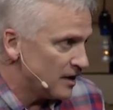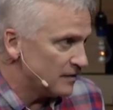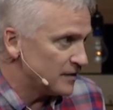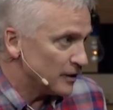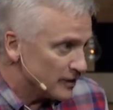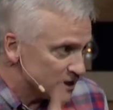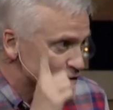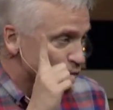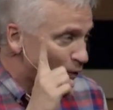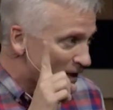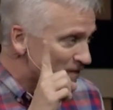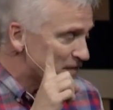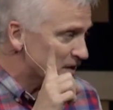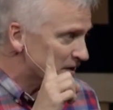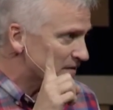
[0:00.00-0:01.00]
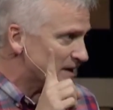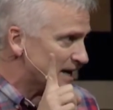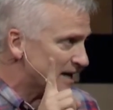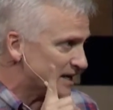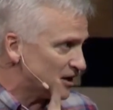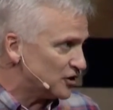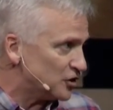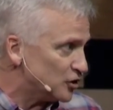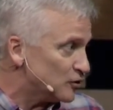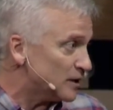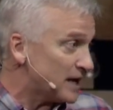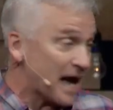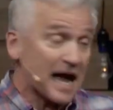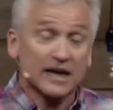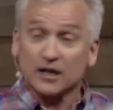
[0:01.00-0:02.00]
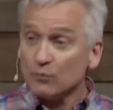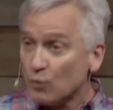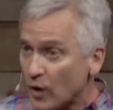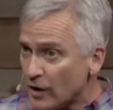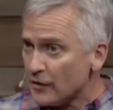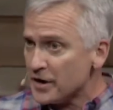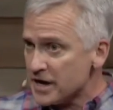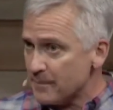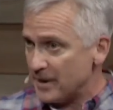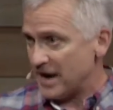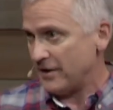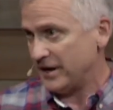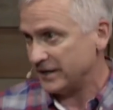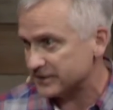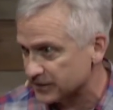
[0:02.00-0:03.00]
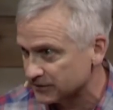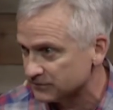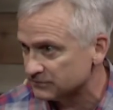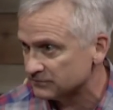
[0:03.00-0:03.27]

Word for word: there is one thing that I can do, and I can worry about it.